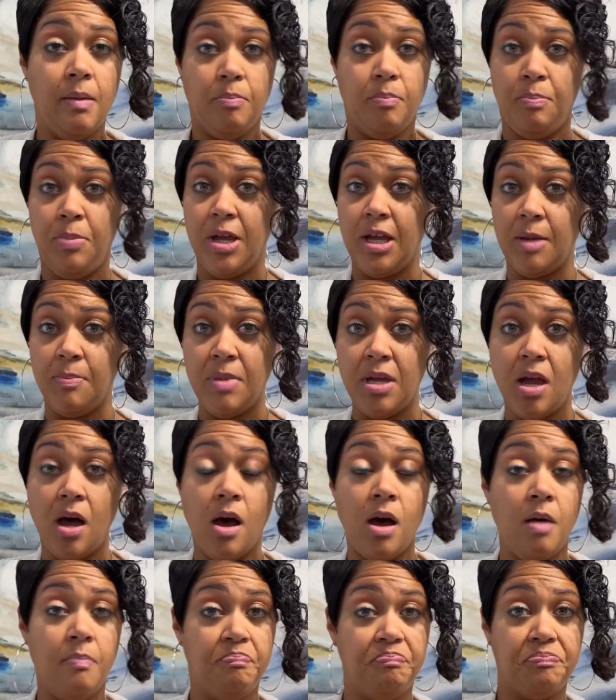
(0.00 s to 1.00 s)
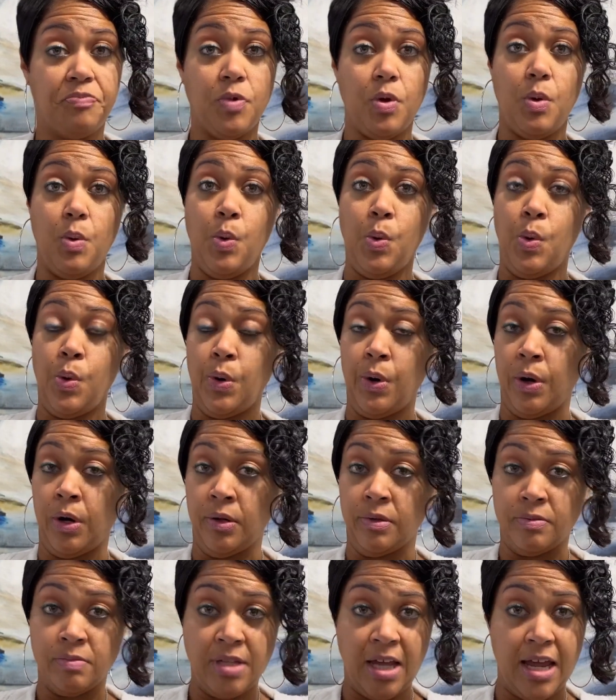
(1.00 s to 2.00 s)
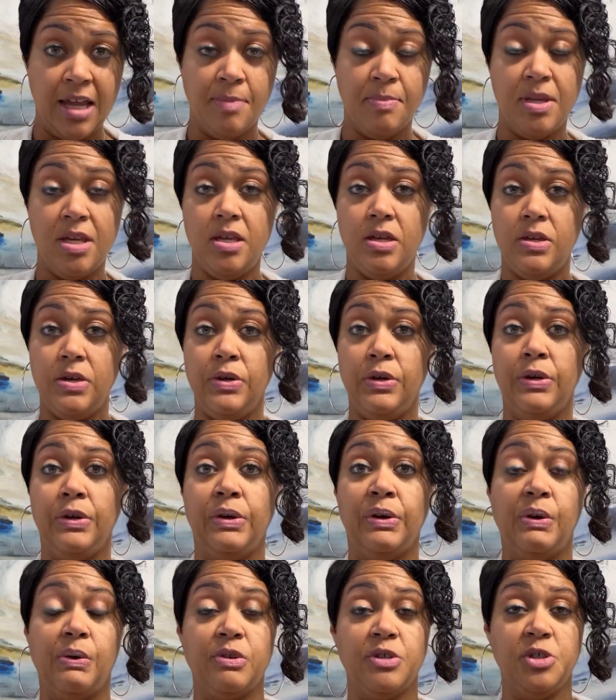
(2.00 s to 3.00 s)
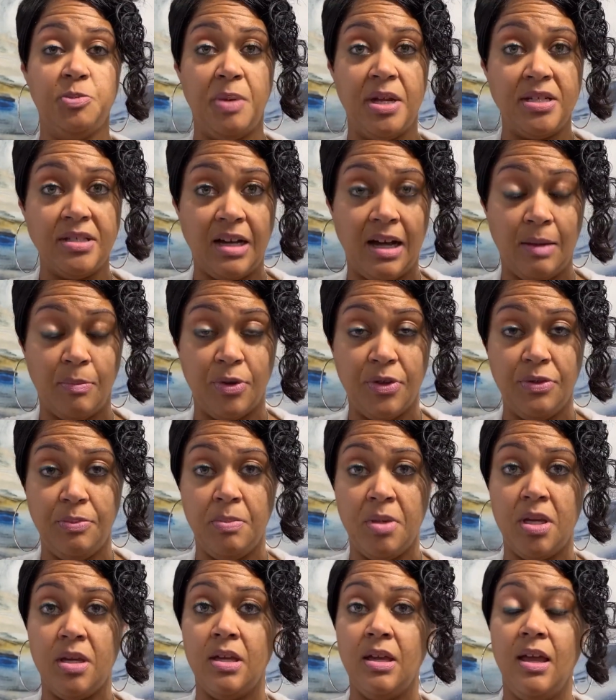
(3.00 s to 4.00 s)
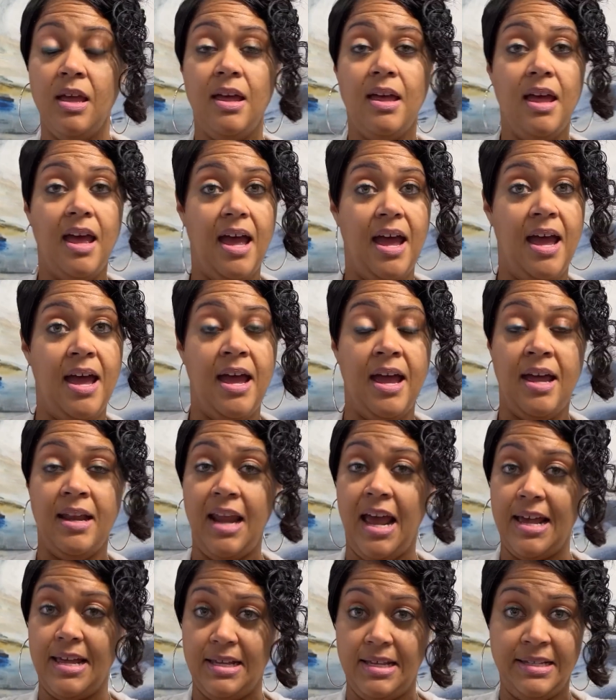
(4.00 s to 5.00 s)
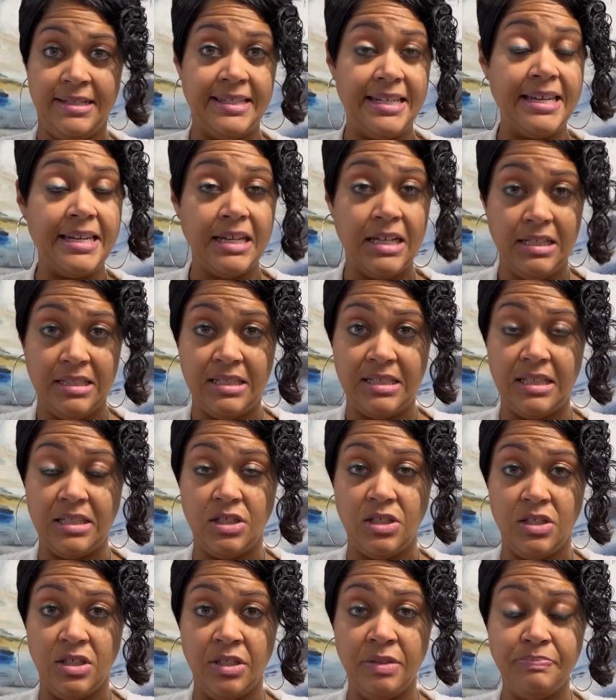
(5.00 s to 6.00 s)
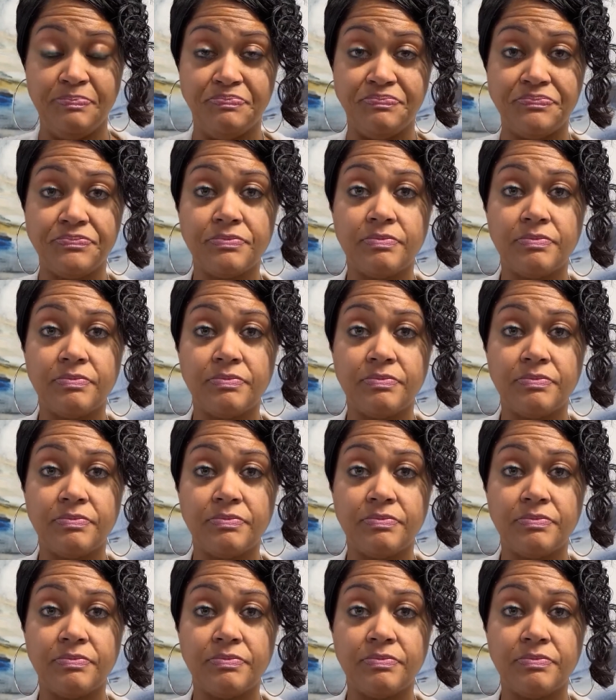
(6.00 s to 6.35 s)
pick me up or take me here or spend time with me and is inconsistent.